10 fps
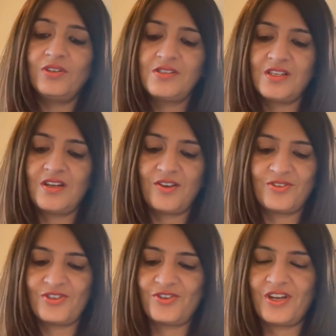the
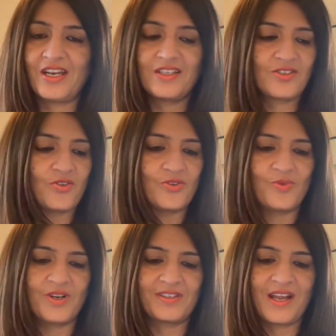scenarios in your head. It's not going to
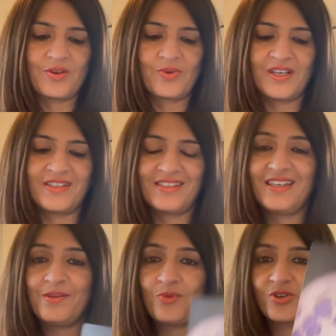work that way.
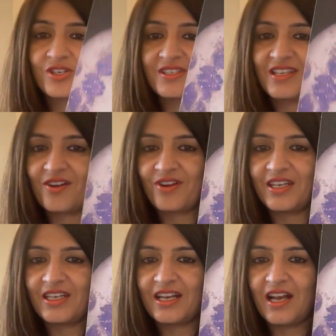See, emotions are
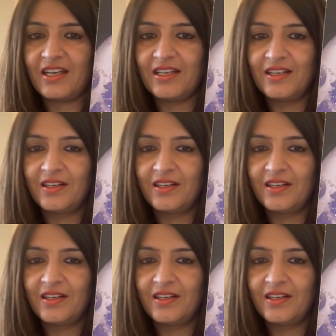running high.